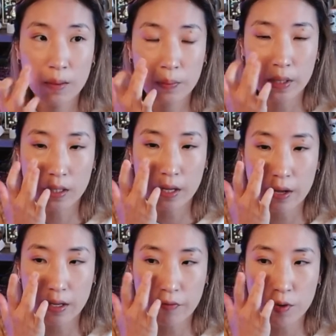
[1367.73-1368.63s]
but
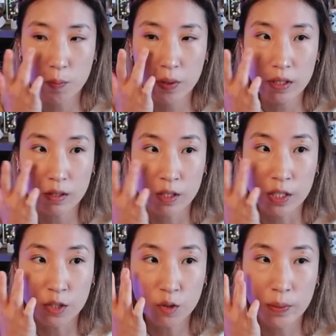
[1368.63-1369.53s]
if you put a
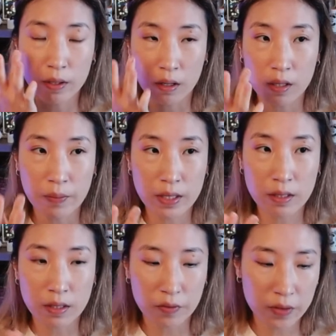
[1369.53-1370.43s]
little bit on, it makes
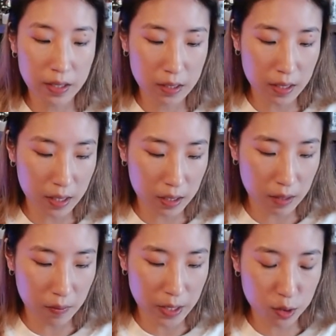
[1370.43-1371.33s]
a difference and
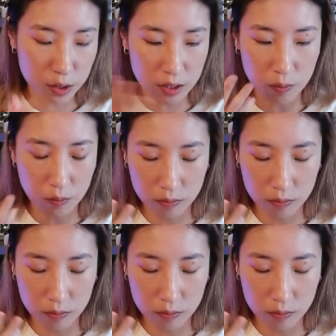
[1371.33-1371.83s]
it makes you just